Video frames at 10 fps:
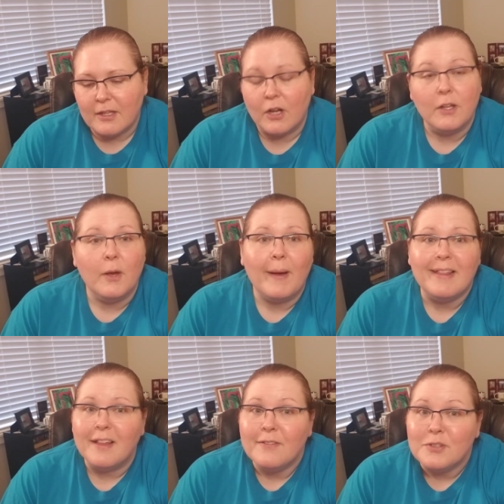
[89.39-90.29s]
y'all know I
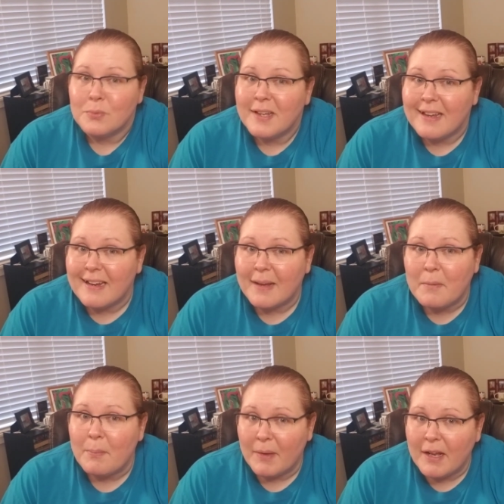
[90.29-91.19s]
love to read.
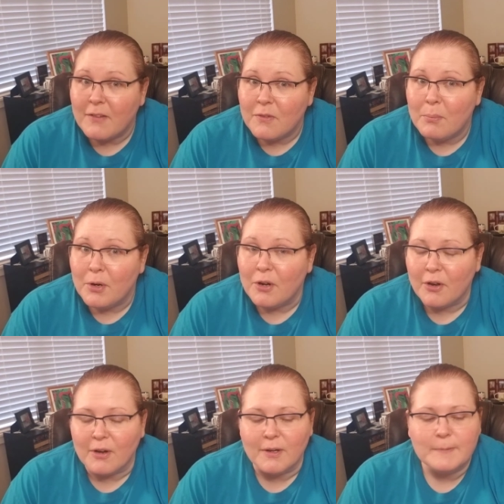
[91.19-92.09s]
I'm a bit of a book
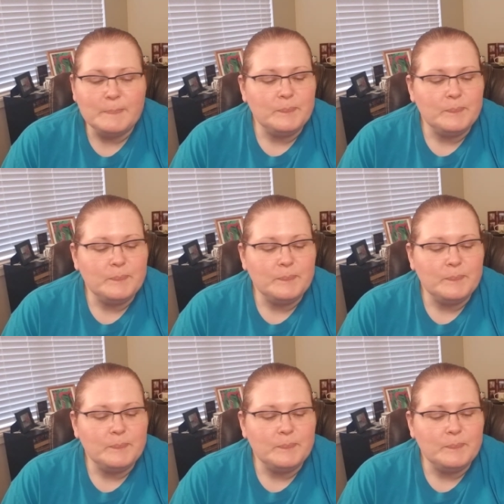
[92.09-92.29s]
nerd.